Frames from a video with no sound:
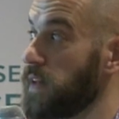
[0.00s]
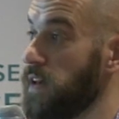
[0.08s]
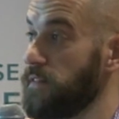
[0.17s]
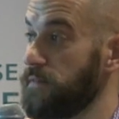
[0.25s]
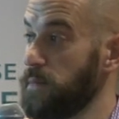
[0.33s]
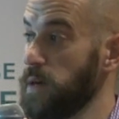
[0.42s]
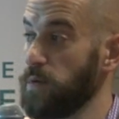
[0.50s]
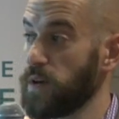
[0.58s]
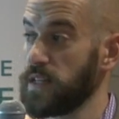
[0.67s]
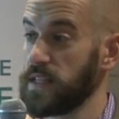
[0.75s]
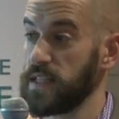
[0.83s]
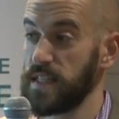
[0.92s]
If people
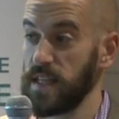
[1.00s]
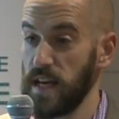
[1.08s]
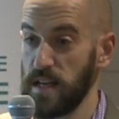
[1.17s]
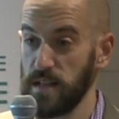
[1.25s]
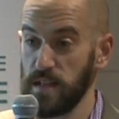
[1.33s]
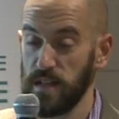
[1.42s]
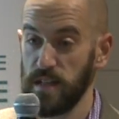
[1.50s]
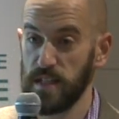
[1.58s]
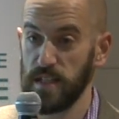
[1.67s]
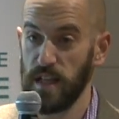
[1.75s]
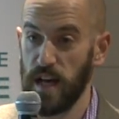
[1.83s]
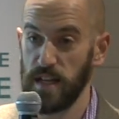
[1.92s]
can send the
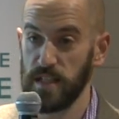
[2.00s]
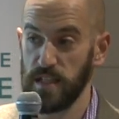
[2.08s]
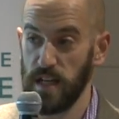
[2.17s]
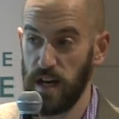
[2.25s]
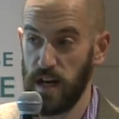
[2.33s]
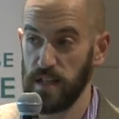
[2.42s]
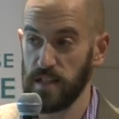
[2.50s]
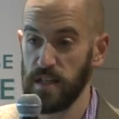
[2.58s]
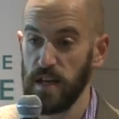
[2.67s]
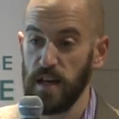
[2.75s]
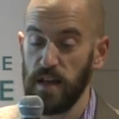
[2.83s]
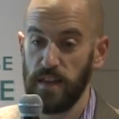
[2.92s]
slides to us,
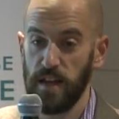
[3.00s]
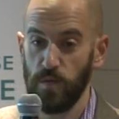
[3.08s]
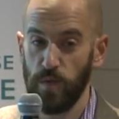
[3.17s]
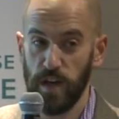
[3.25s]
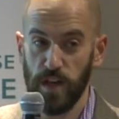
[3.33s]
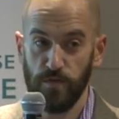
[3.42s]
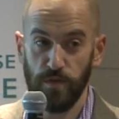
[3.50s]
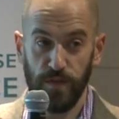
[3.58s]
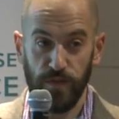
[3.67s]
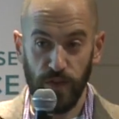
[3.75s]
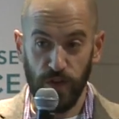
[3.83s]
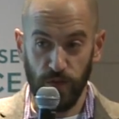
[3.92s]
then we can
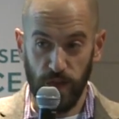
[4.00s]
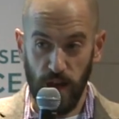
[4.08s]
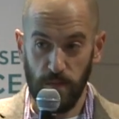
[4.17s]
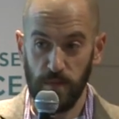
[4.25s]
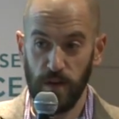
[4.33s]
review them,